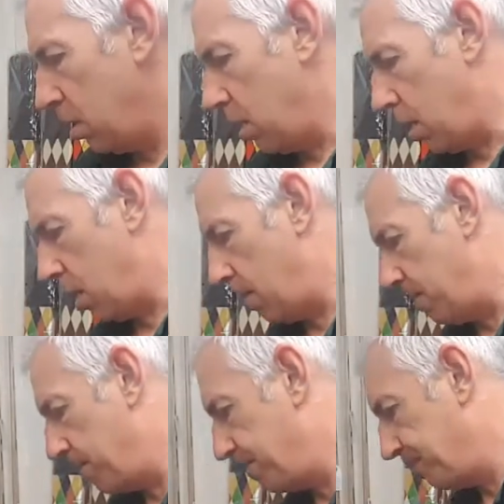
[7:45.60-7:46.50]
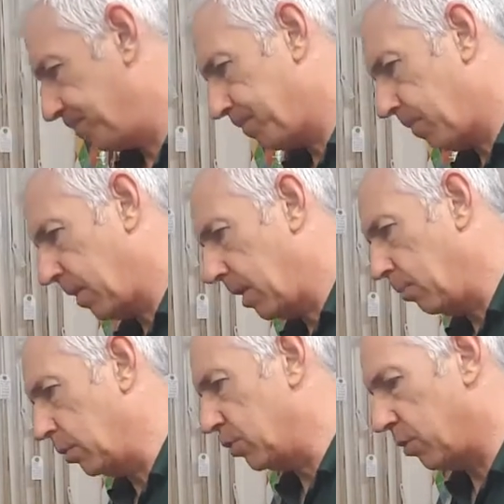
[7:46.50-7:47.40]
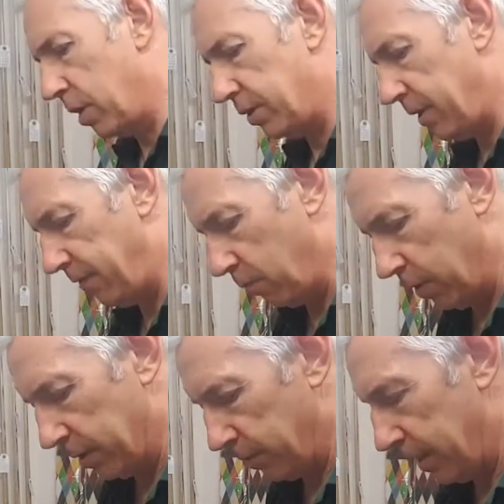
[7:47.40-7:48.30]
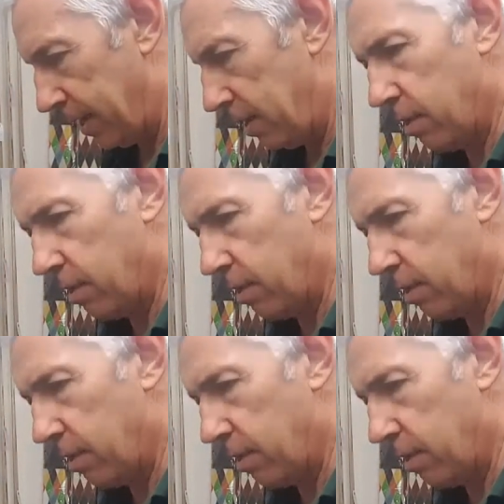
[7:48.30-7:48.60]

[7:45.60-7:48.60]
and we'll try a different way with that.